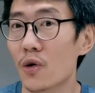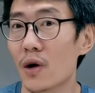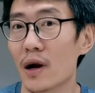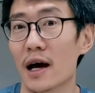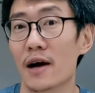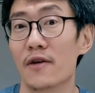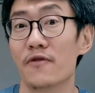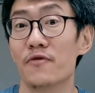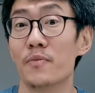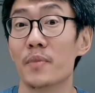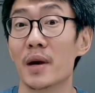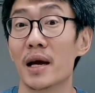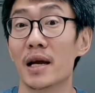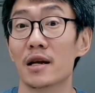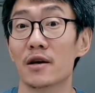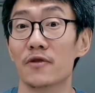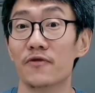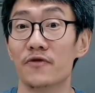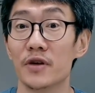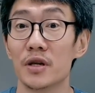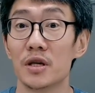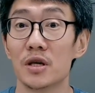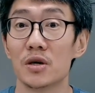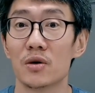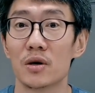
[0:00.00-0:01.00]
and I've made a
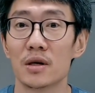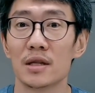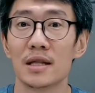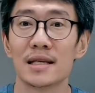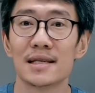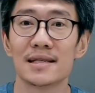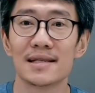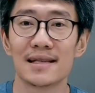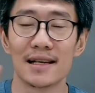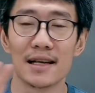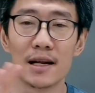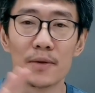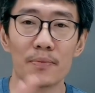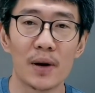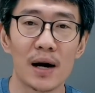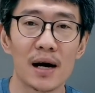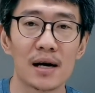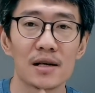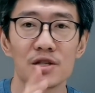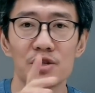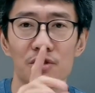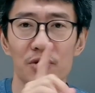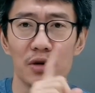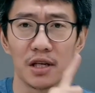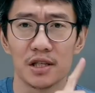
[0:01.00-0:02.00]
video on this in the
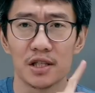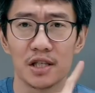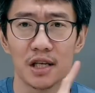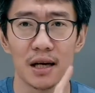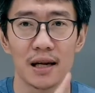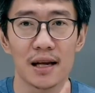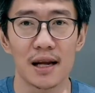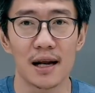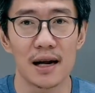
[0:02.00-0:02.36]
past. You can check that